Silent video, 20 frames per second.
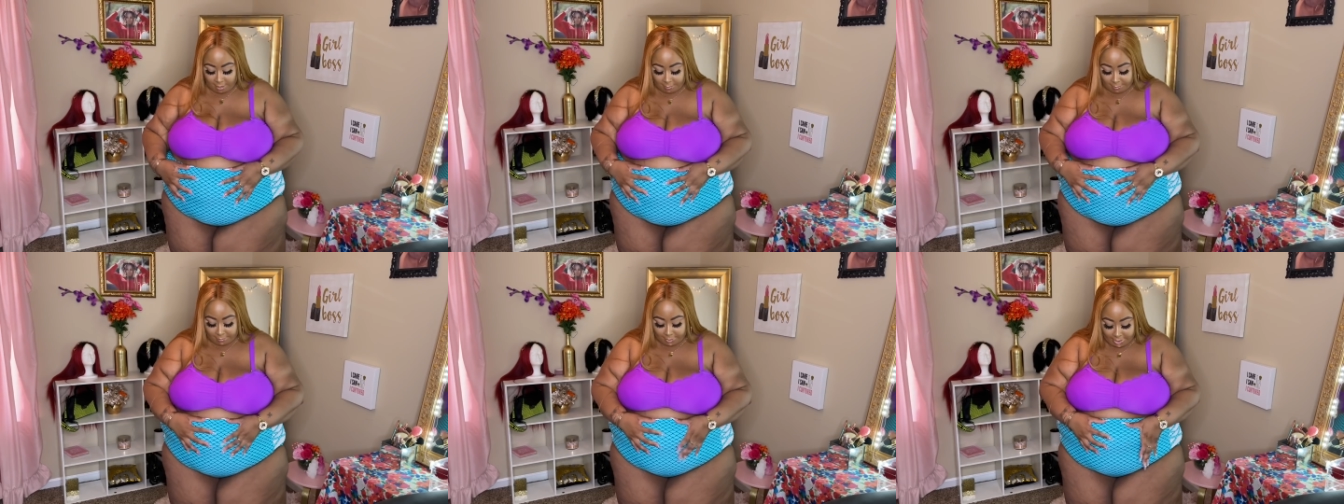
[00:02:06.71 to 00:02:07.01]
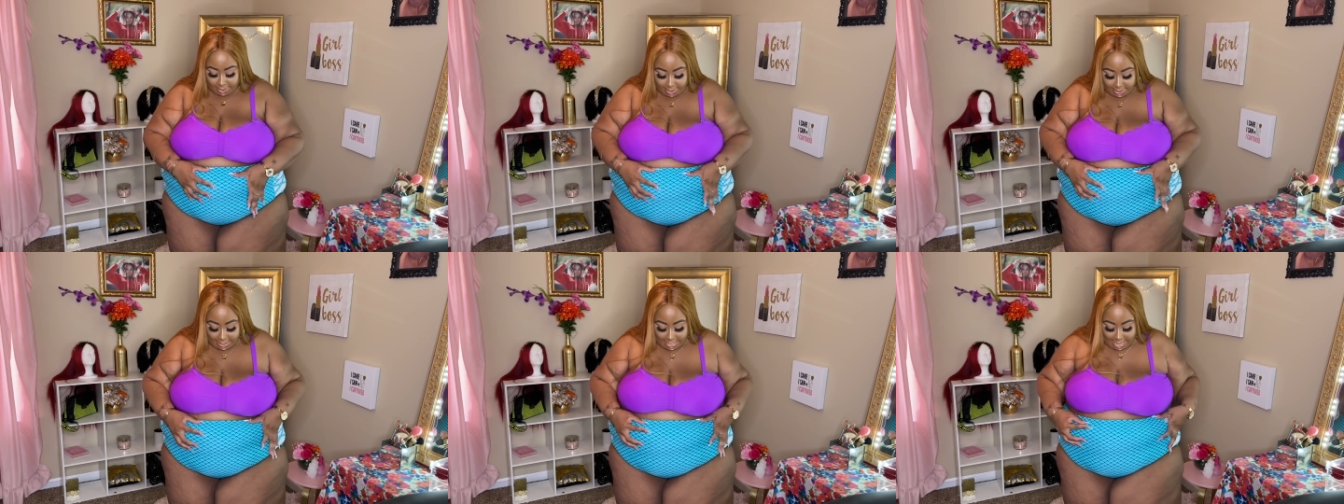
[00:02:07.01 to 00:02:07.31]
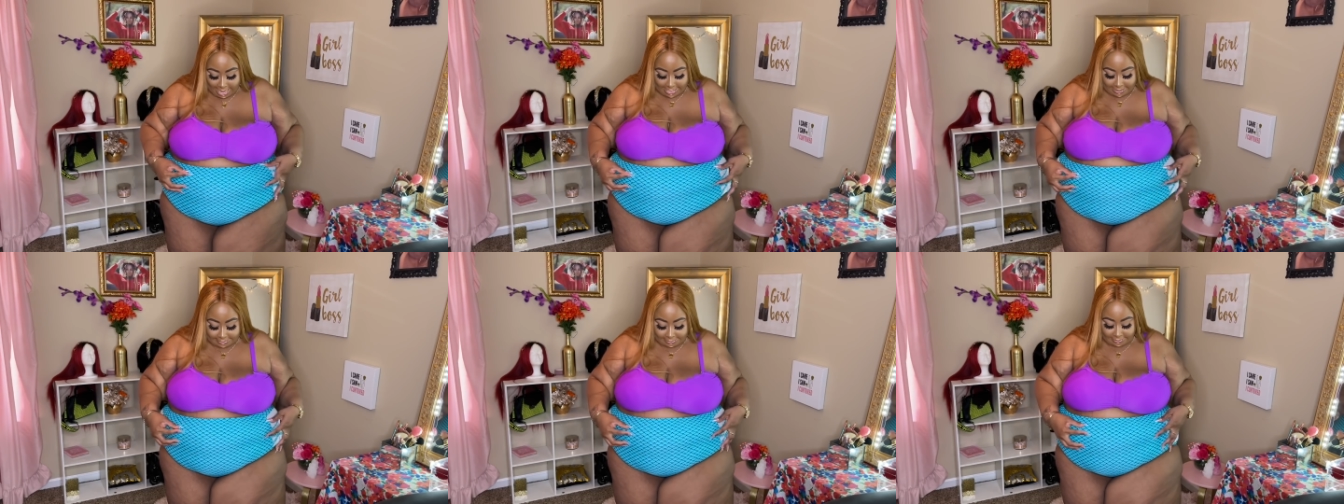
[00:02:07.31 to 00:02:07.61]
But it
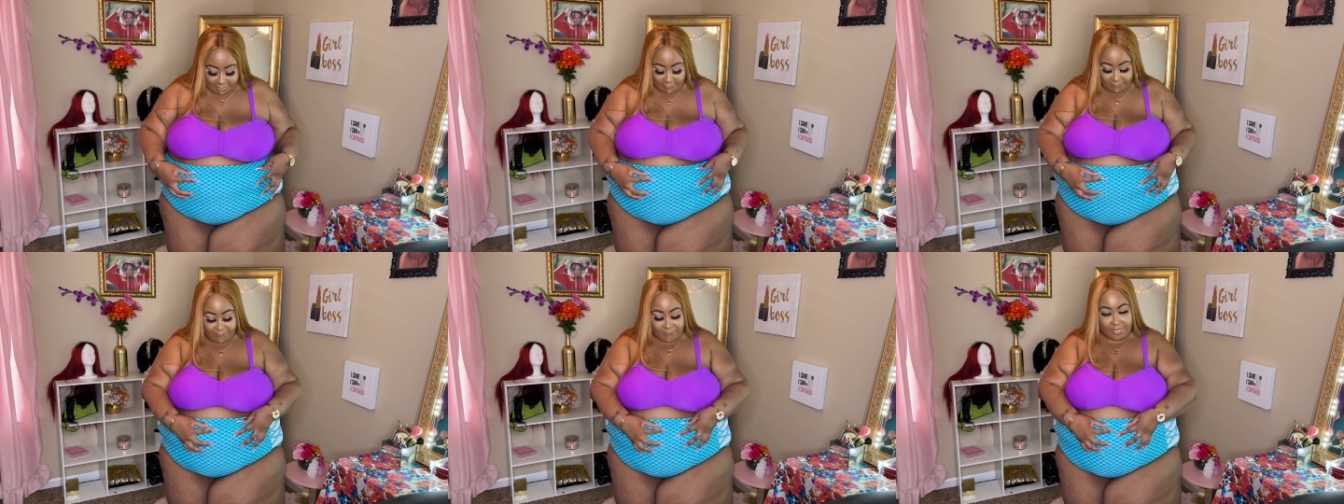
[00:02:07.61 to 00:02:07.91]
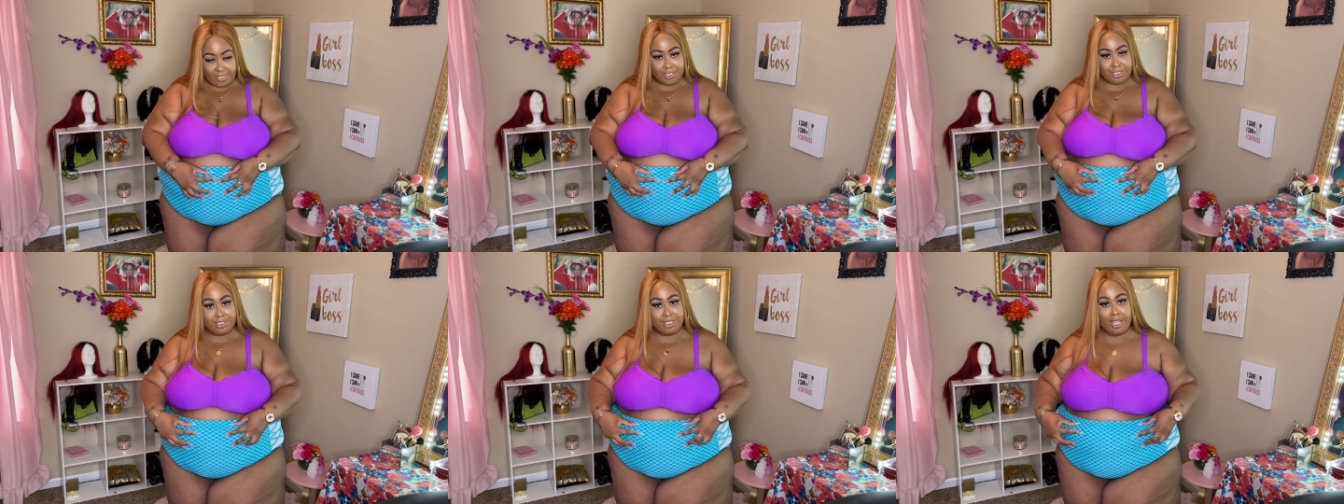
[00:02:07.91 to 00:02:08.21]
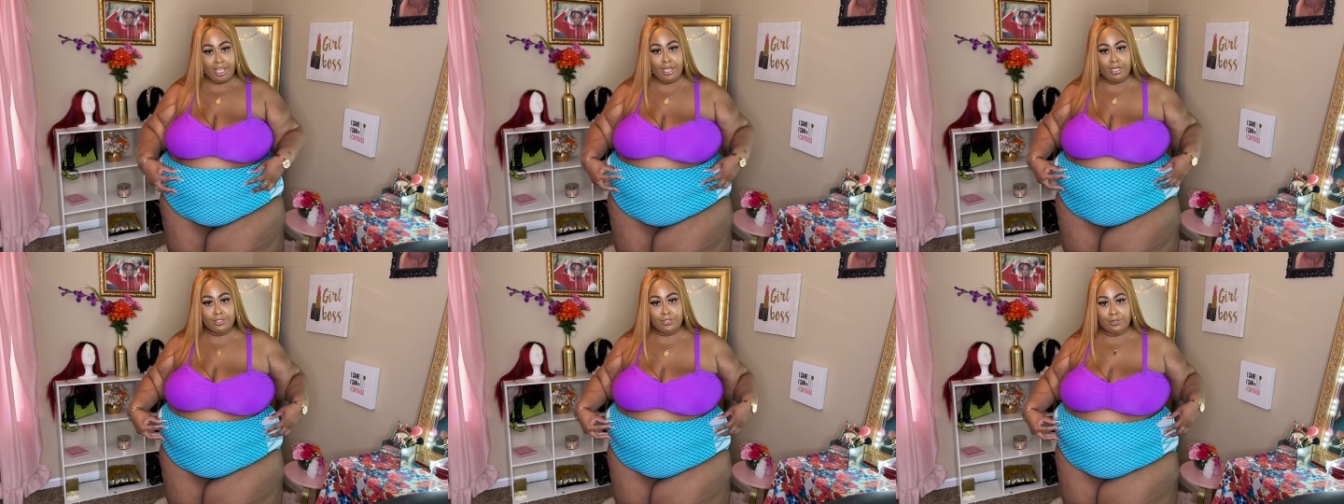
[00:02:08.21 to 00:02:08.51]
has the fish
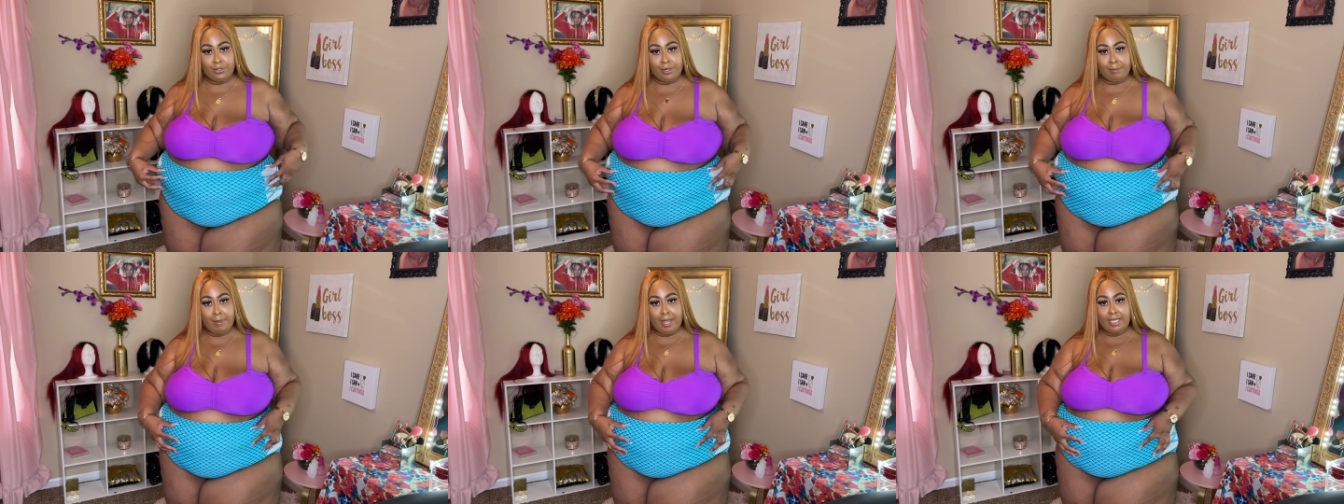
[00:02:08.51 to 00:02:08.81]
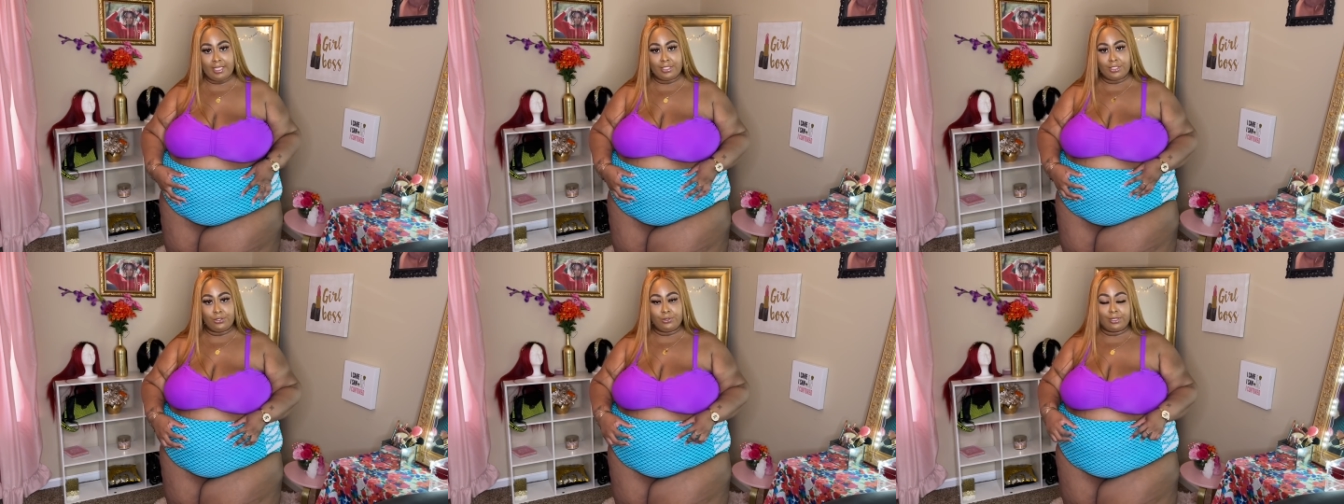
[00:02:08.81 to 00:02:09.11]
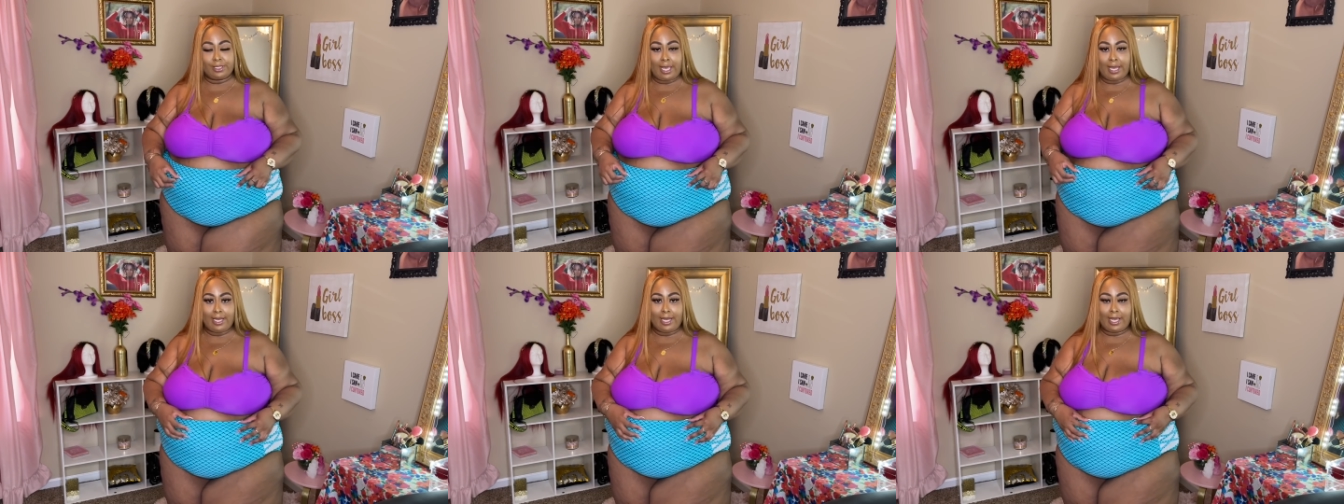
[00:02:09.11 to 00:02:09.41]
scales on the bathing suit. It's
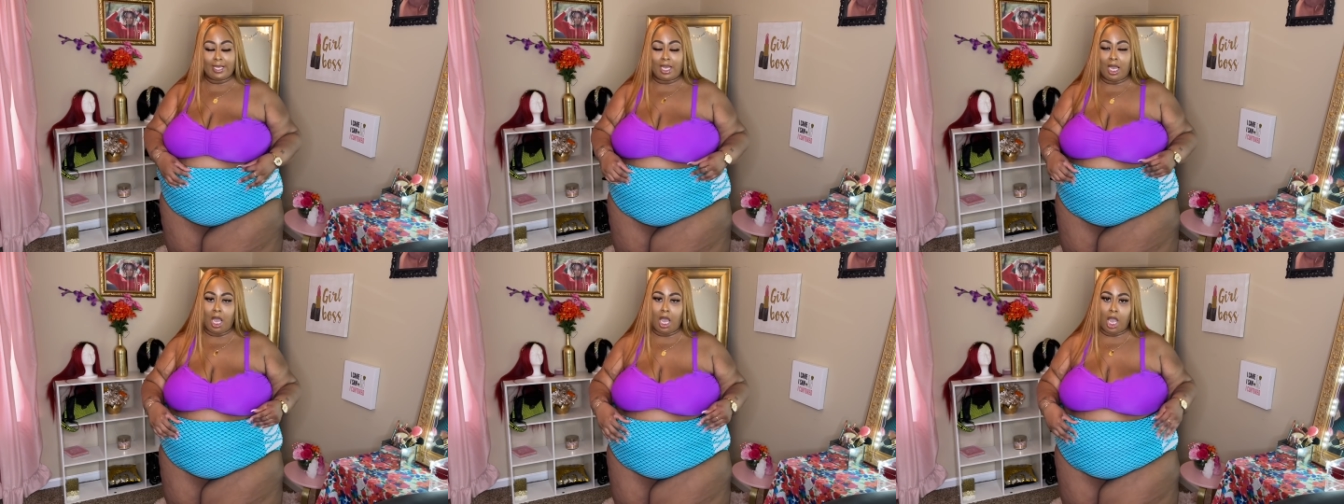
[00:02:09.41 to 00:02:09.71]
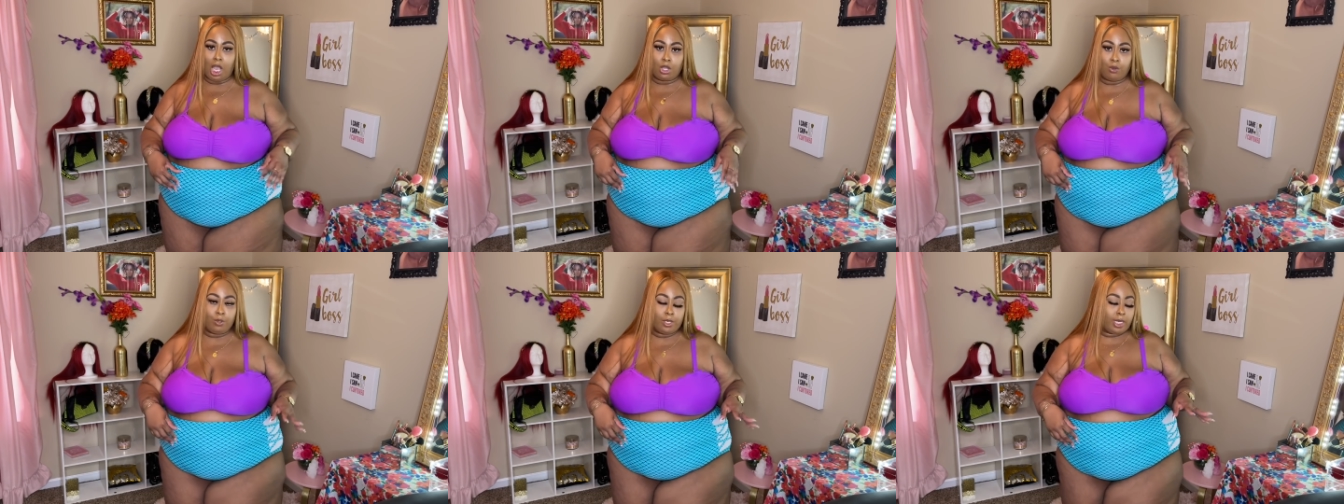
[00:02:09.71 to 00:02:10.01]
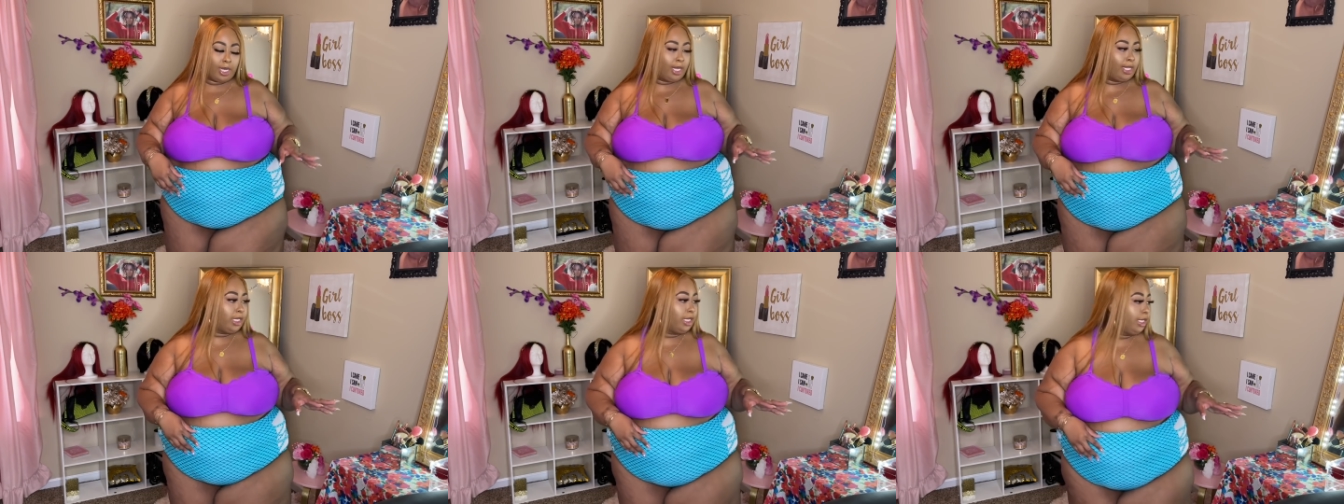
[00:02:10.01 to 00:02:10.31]
kind of like an aqua
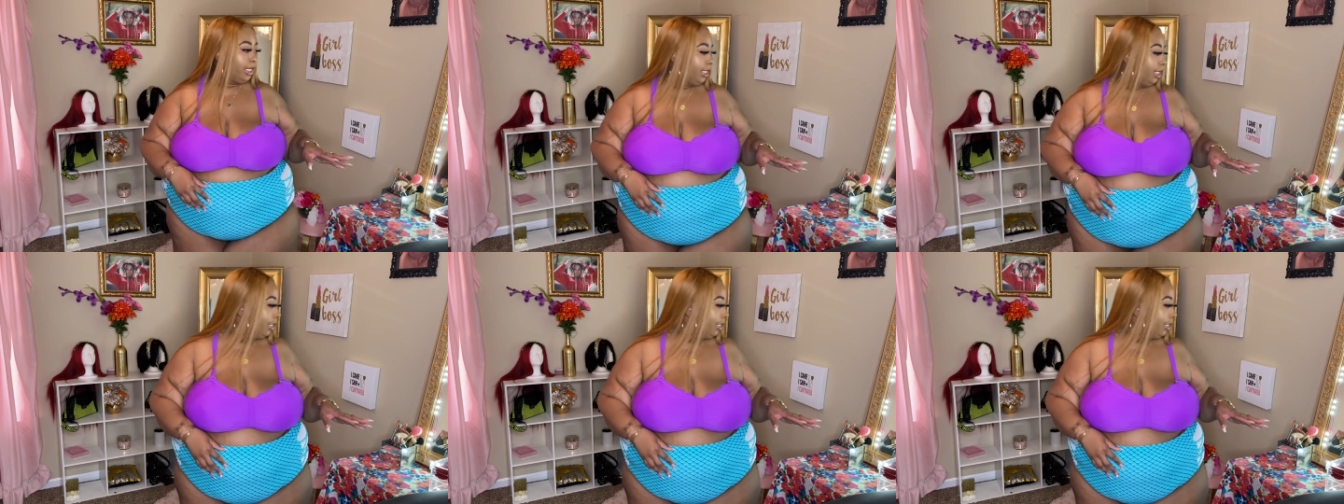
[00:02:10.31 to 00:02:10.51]
color.